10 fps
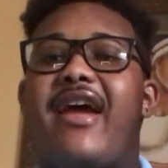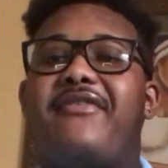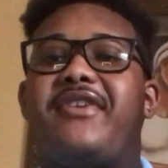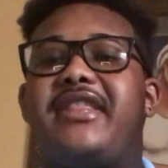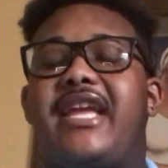
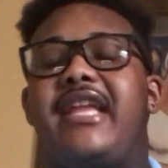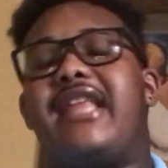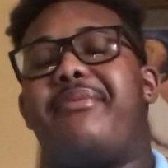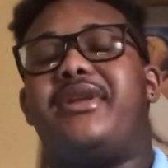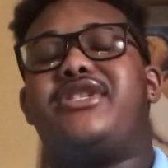everything
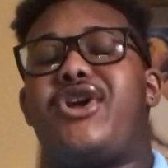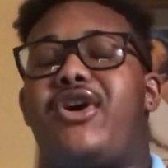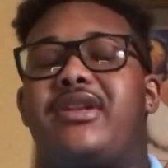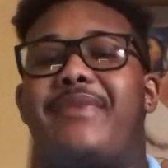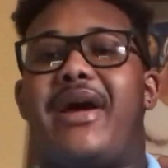that we
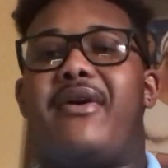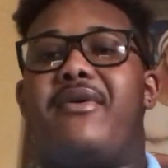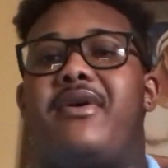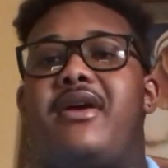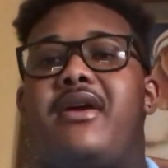talked about,